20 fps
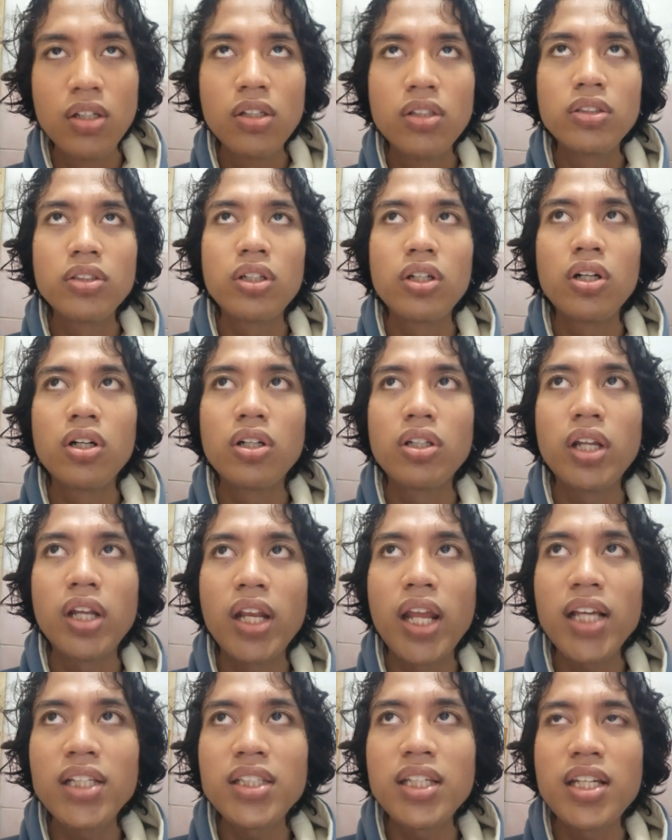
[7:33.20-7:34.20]
So the
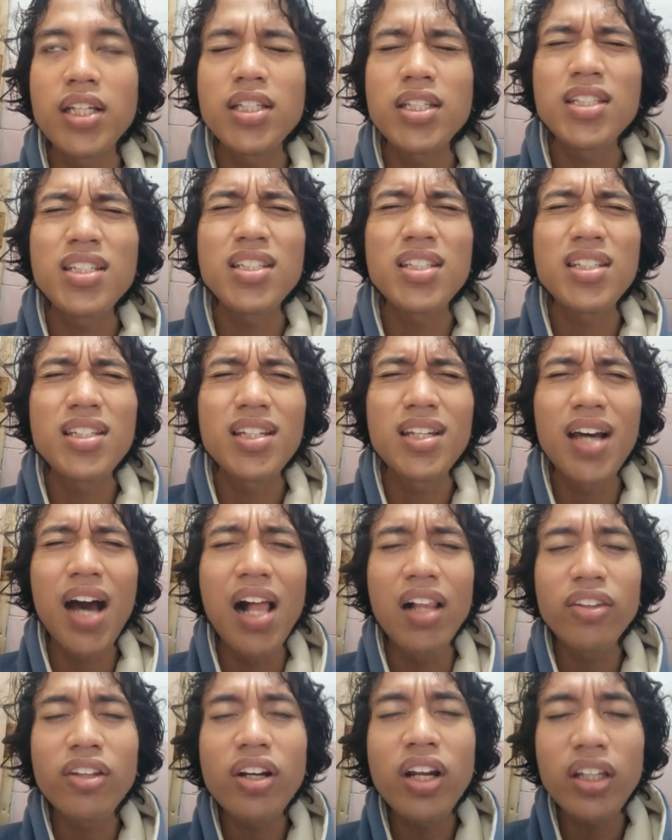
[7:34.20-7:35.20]
next is
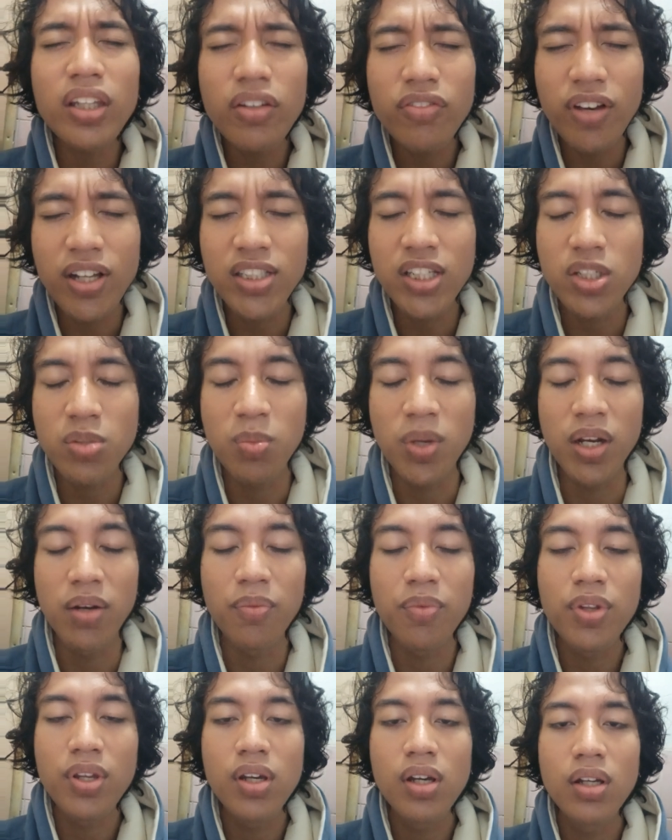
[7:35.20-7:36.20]
alternative assessment.
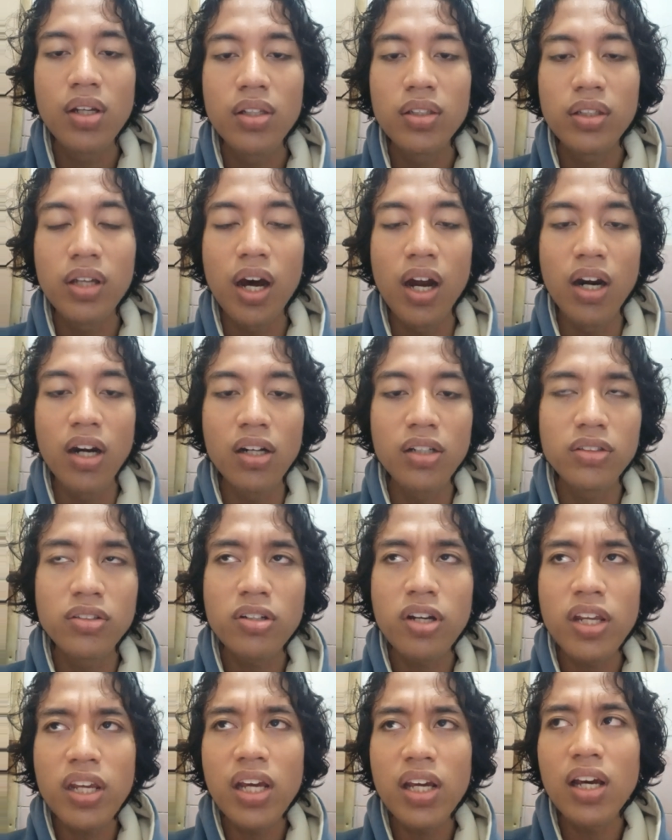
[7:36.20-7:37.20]
There are
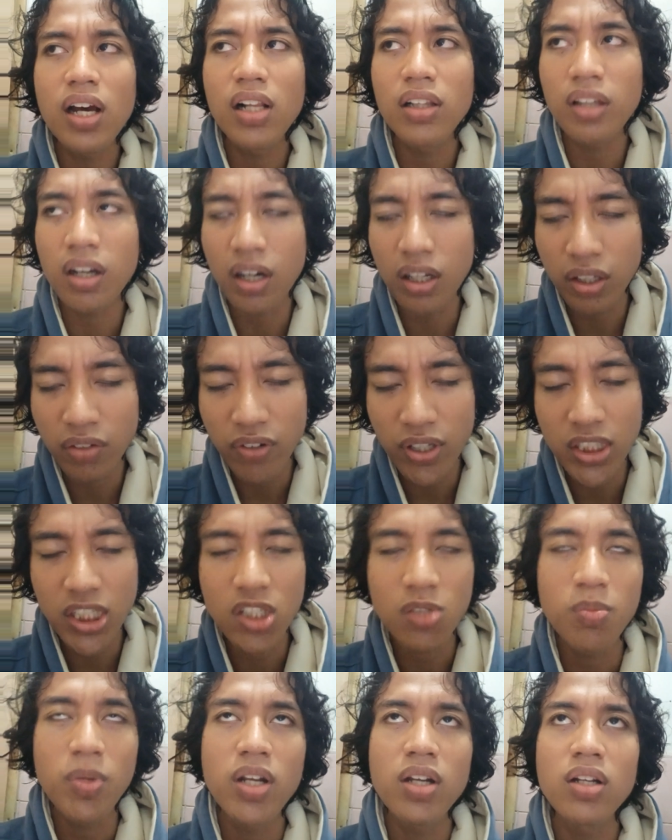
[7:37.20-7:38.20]
three alternative
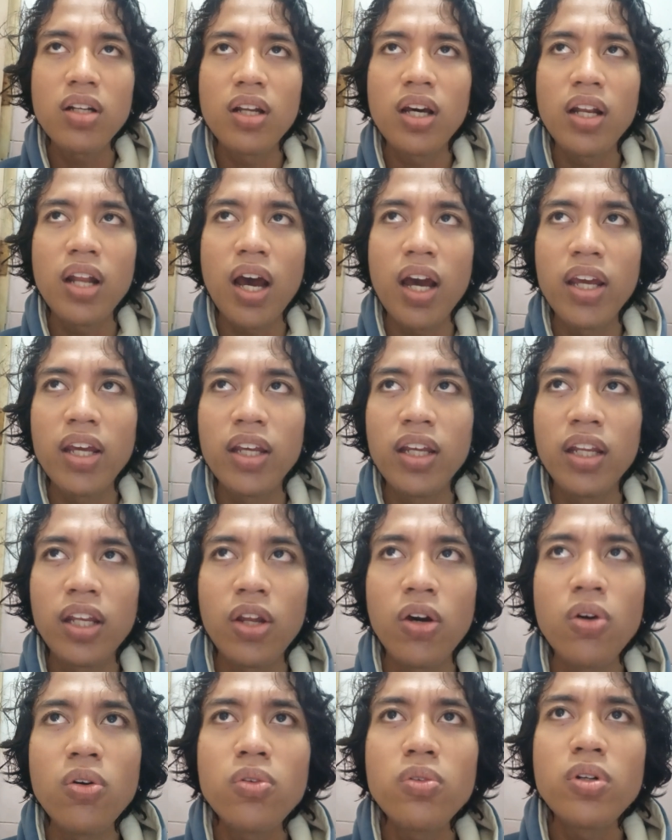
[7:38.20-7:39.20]
assessment that I
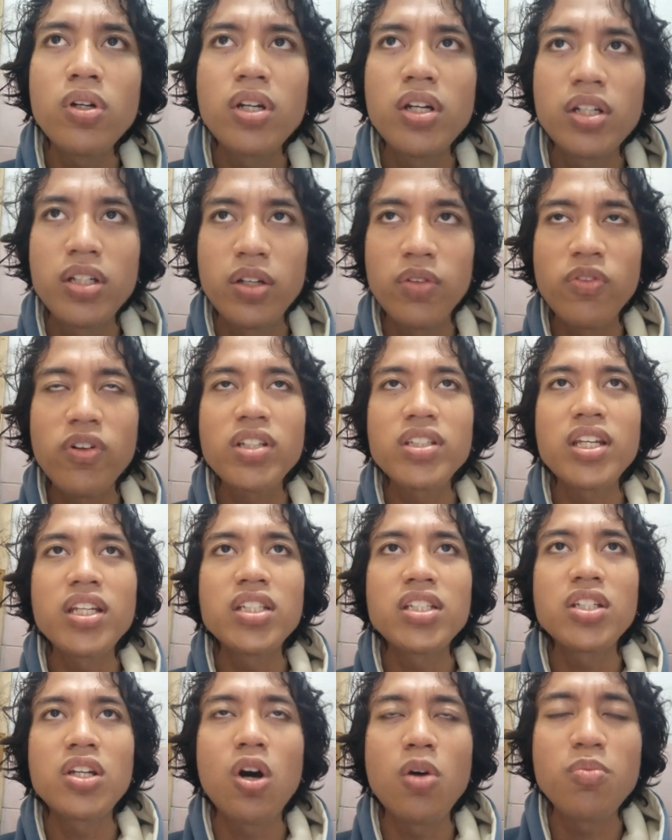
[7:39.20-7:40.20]
know. The first
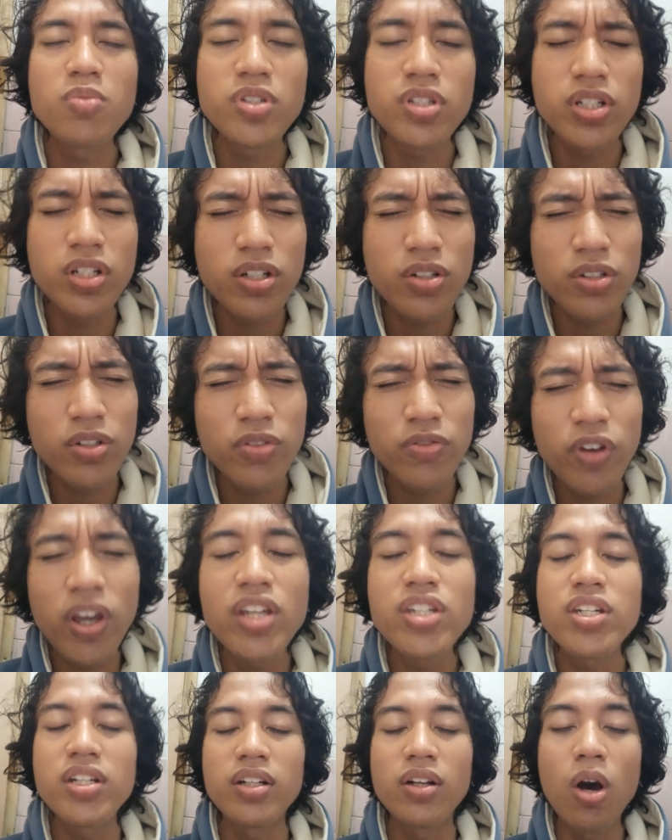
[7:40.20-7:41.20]
is
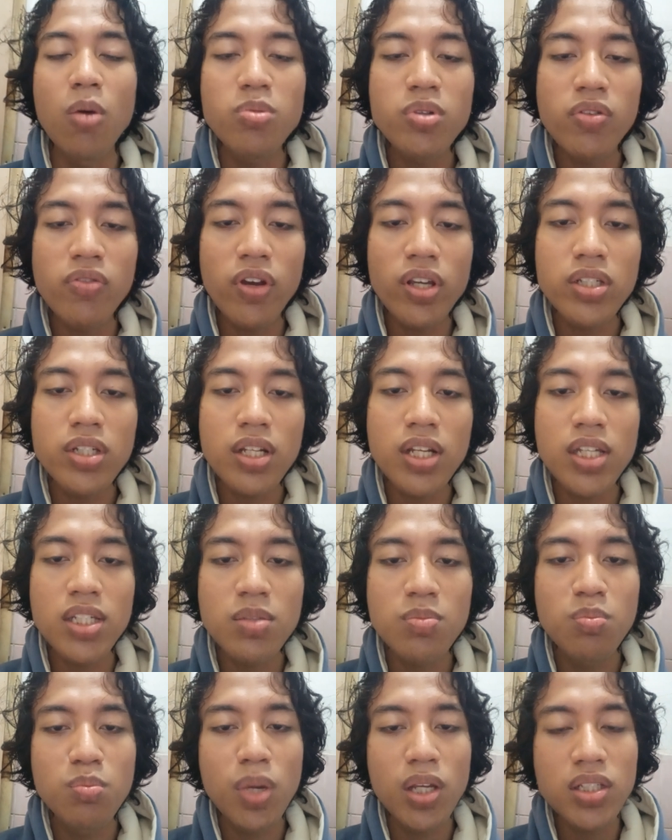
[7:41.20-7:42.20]
observation. Observation is
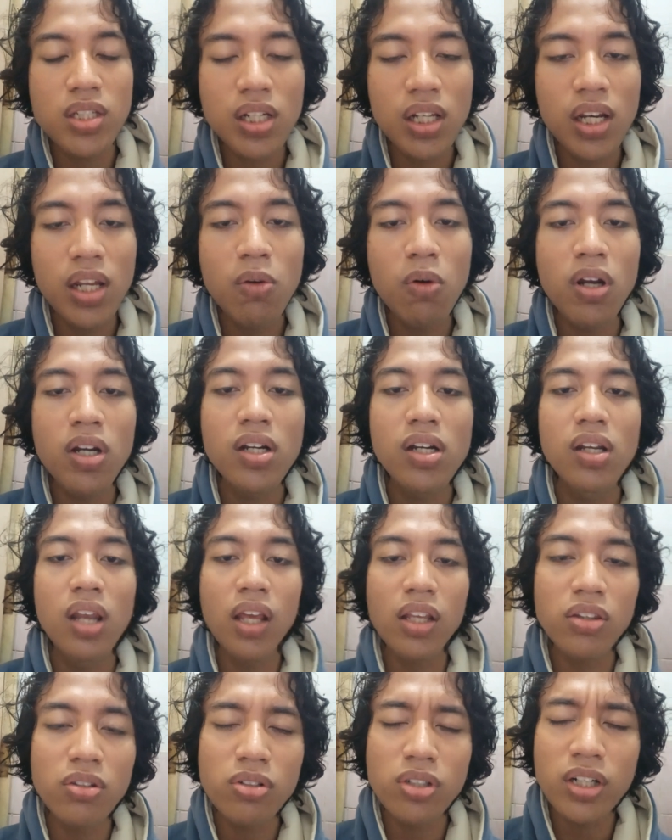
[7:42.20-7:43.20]
basically what
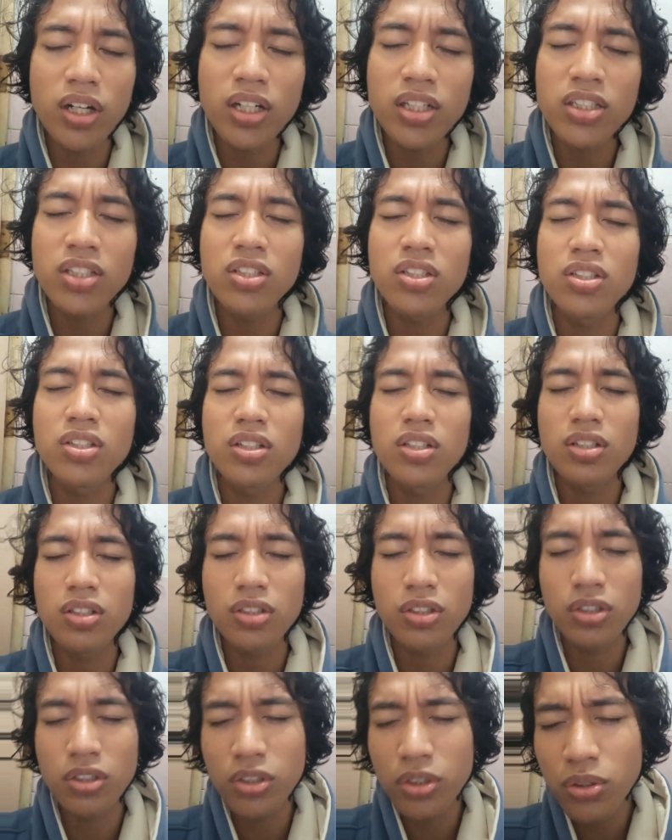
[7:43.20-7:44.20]
lecturers
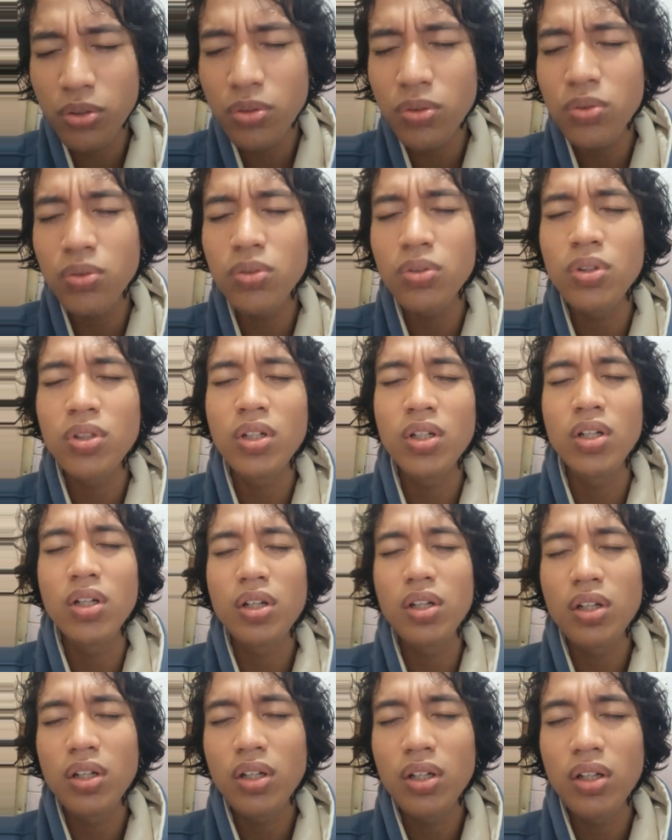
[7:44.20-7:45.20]
do
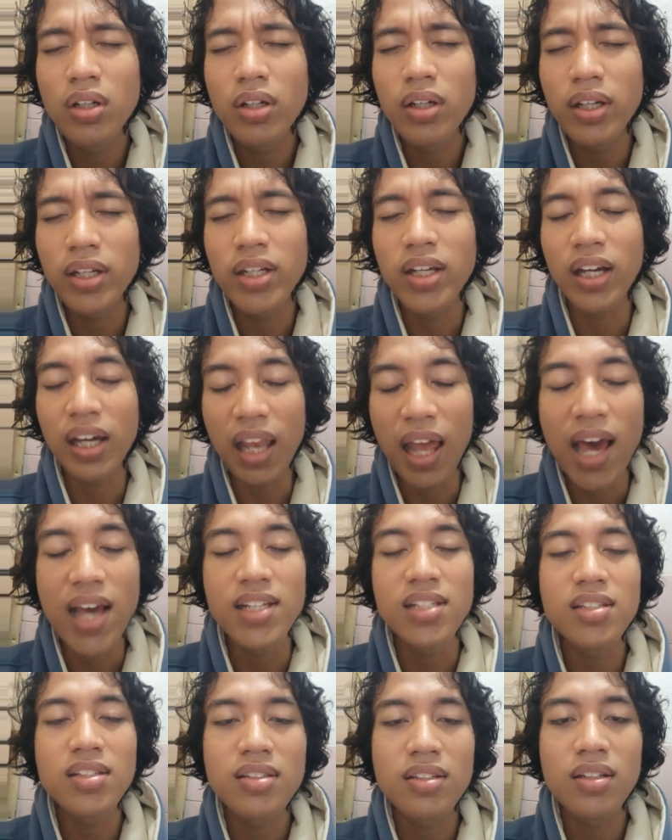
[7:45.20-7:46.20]
in the
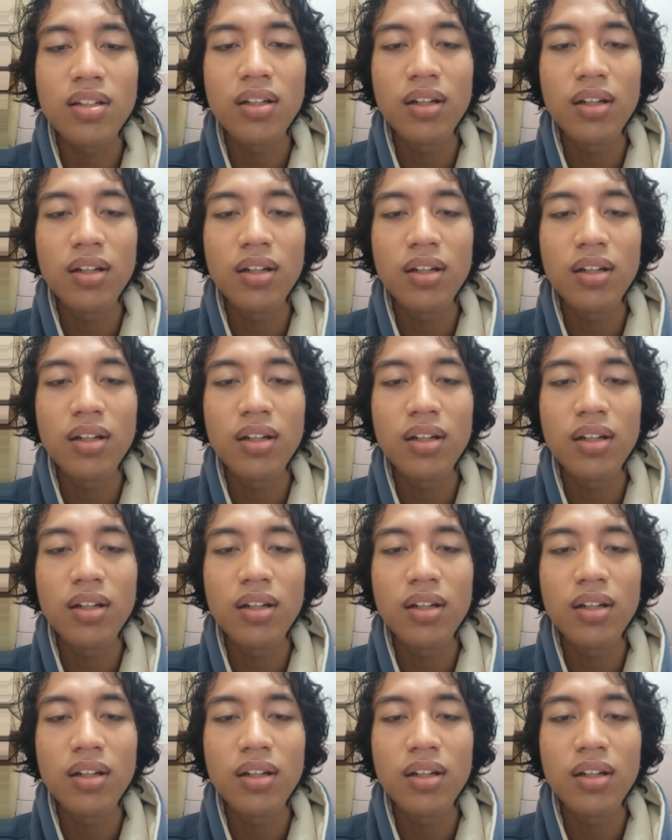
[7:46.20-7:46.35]
class.